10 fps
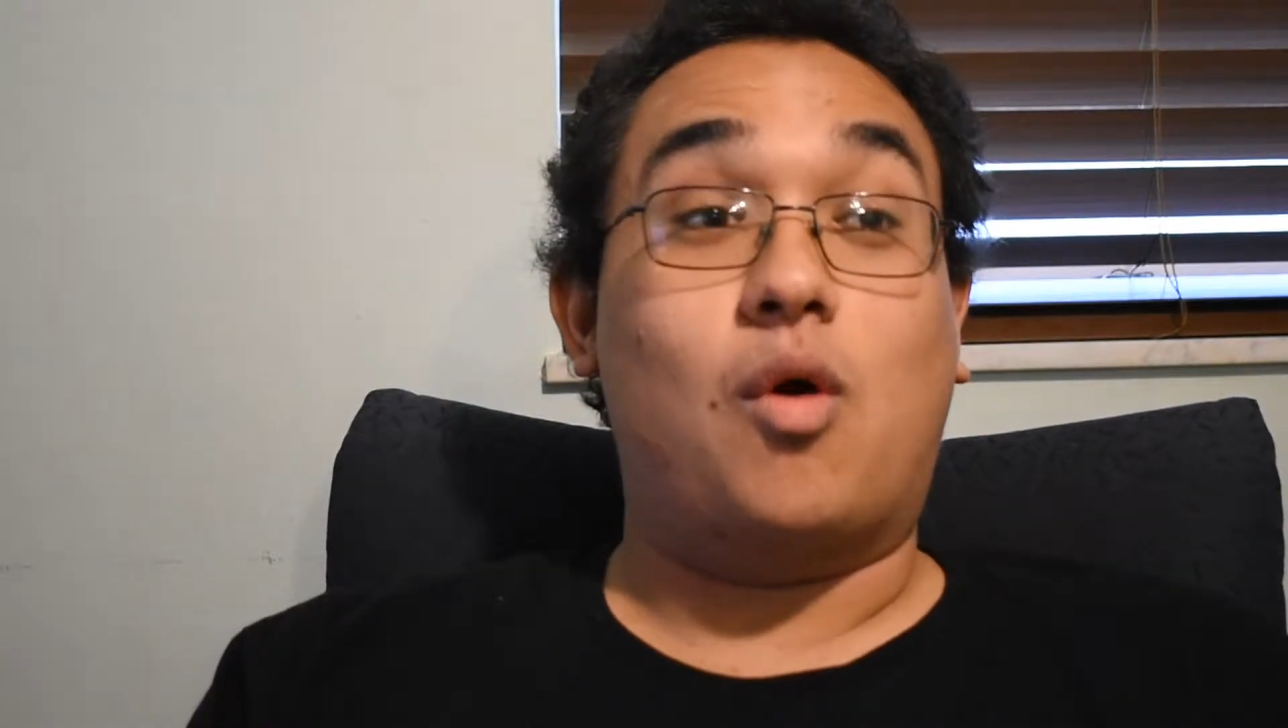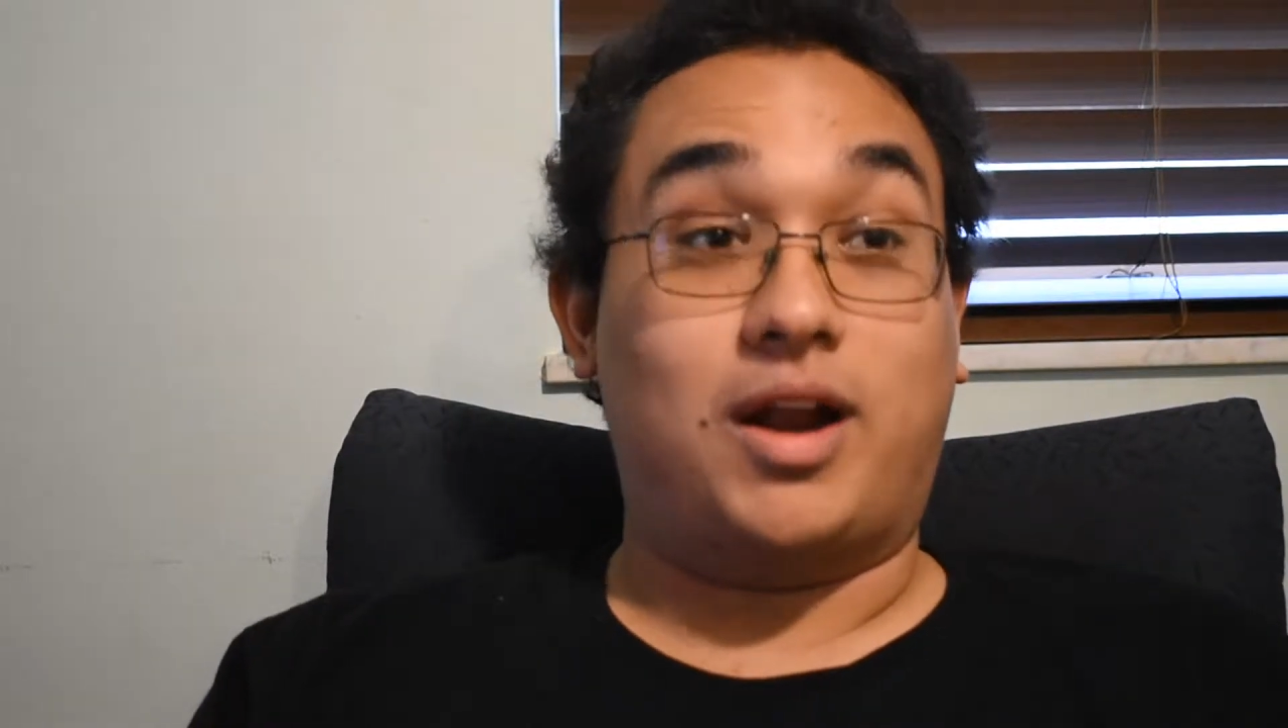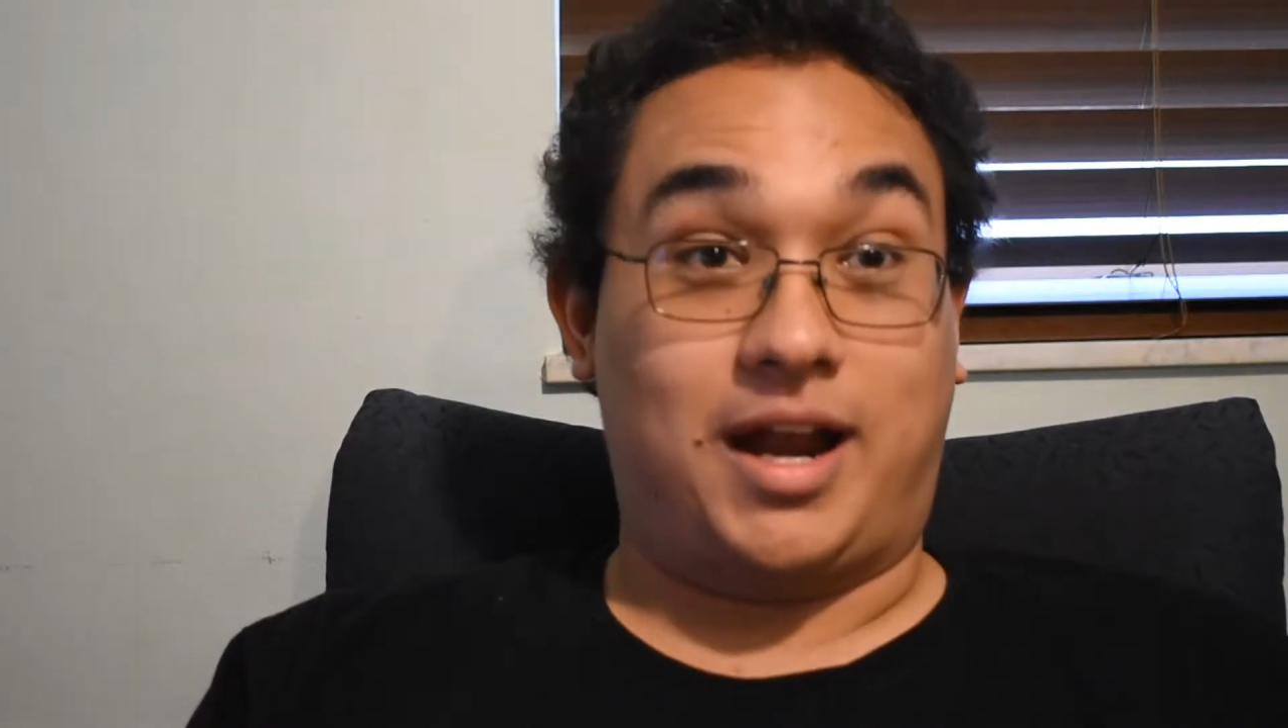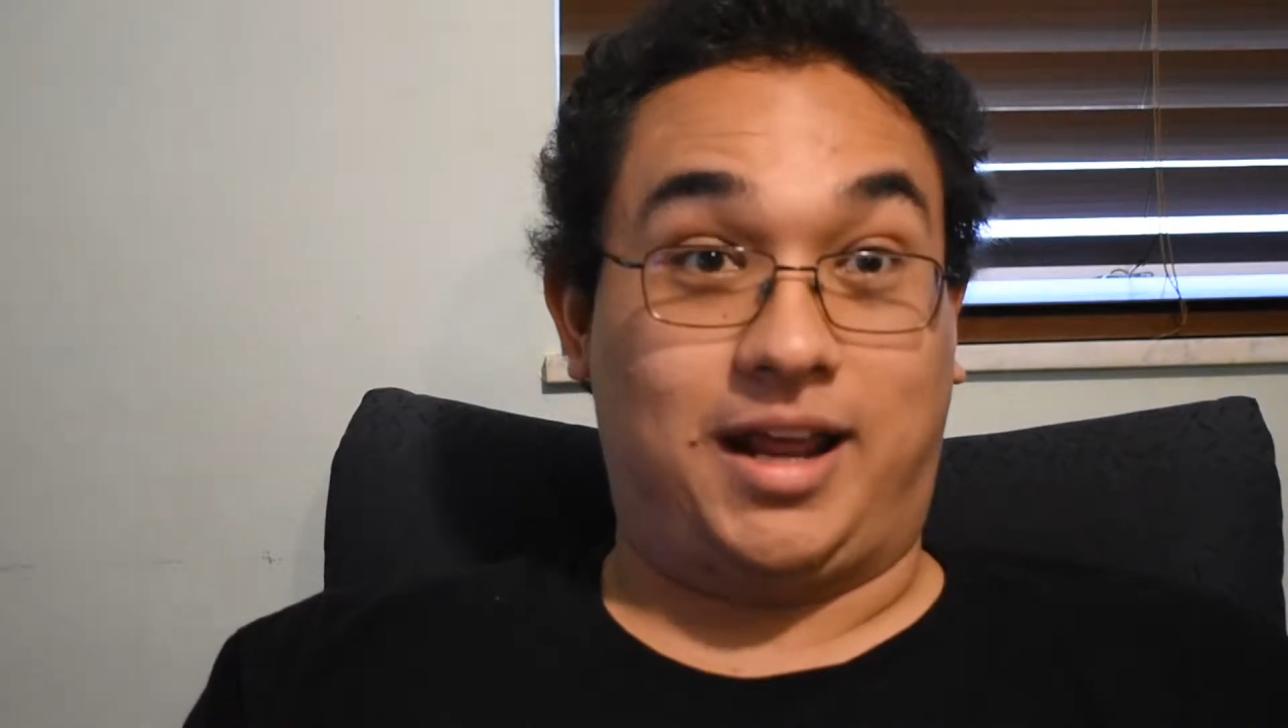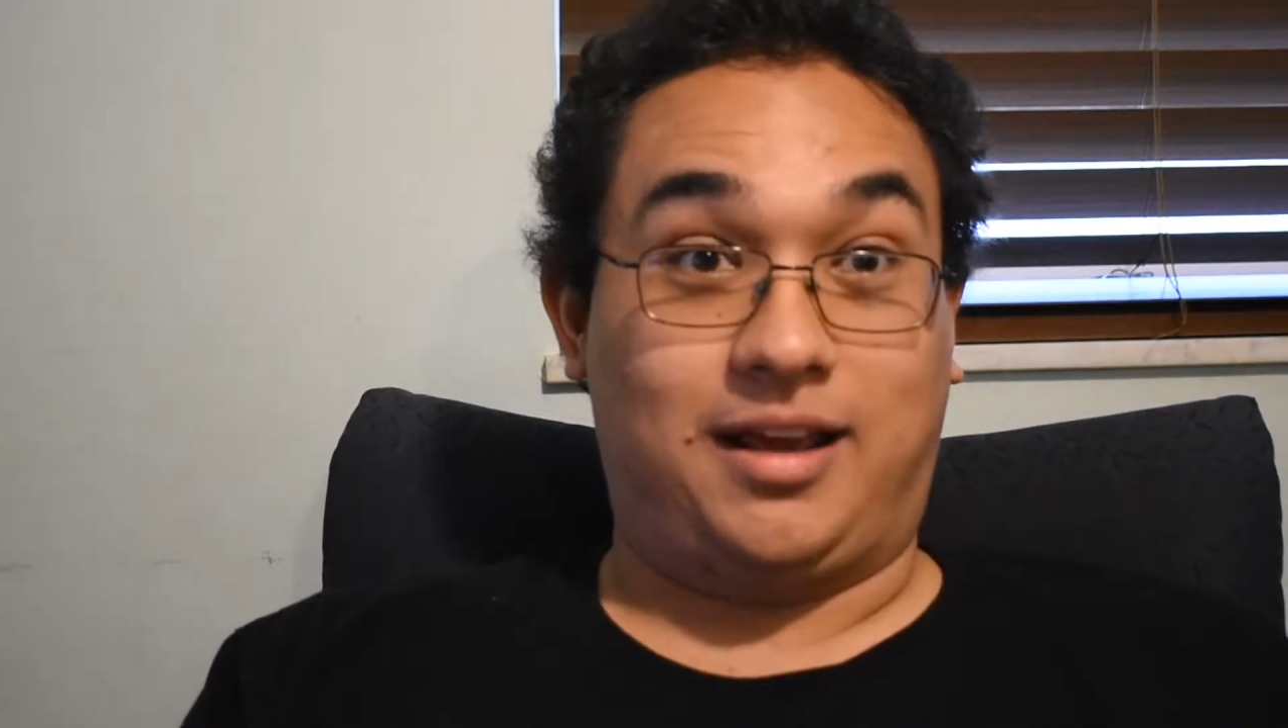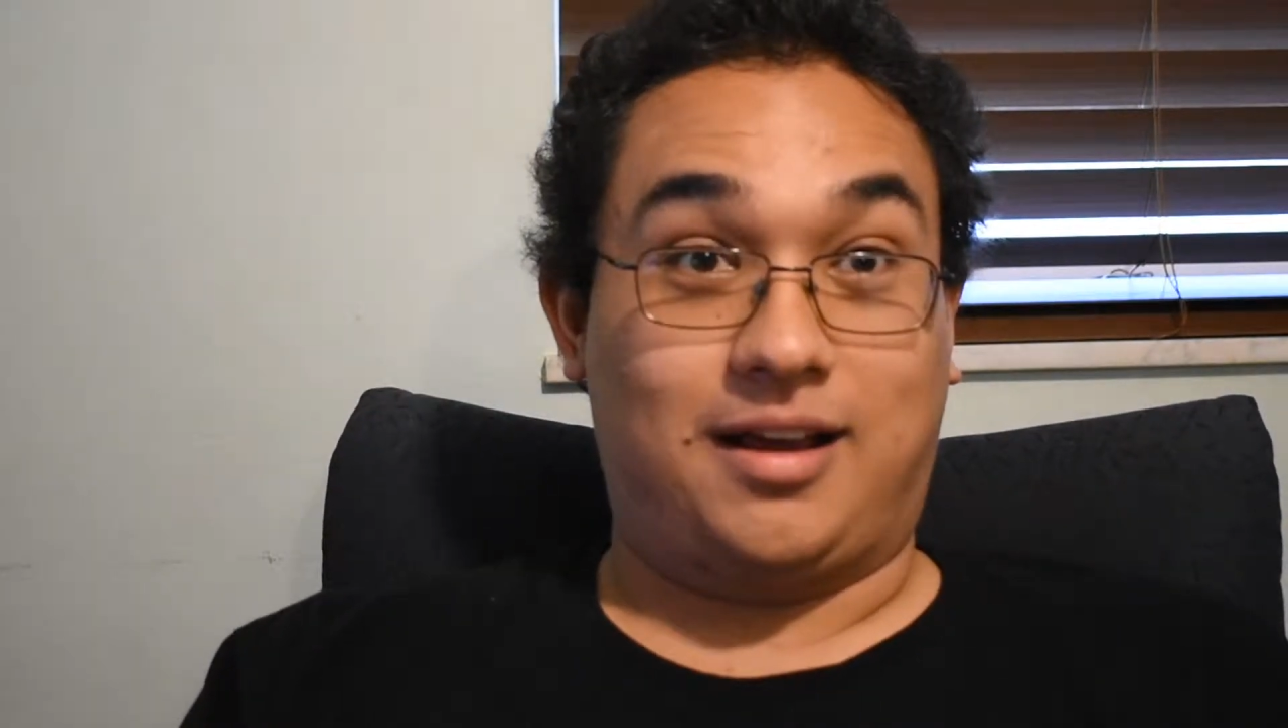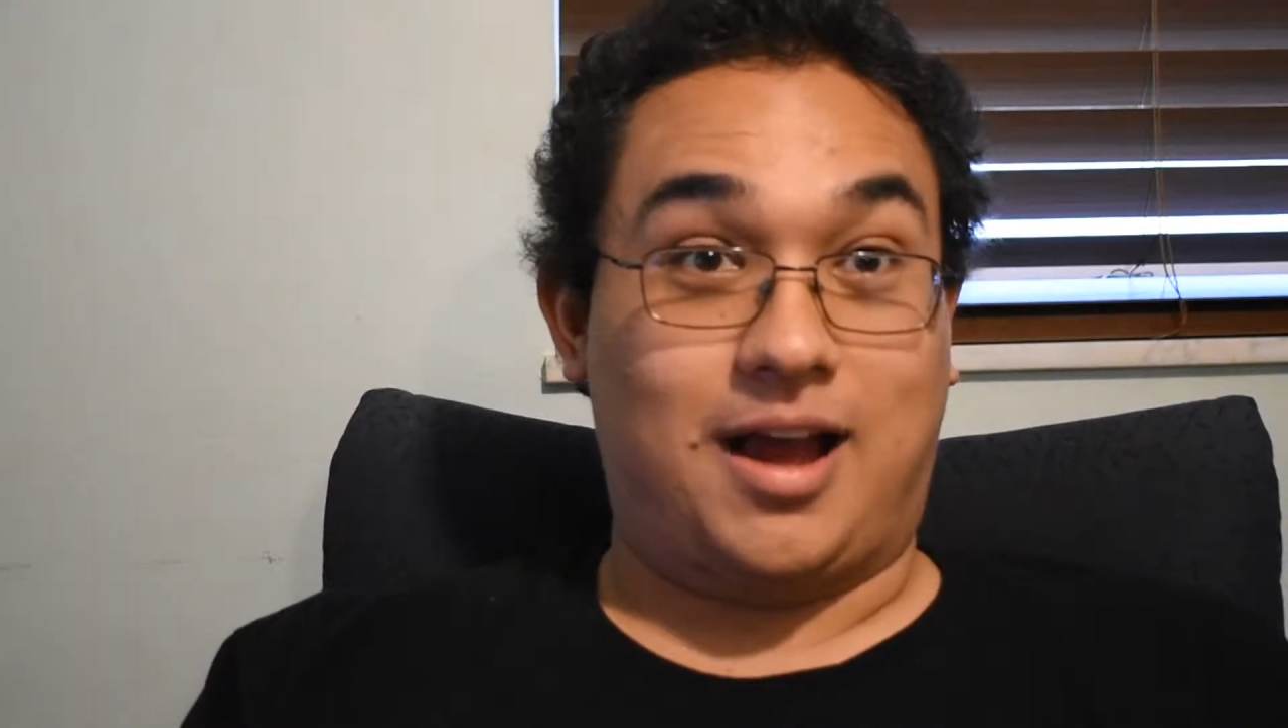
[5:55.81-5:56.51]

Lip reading: want any.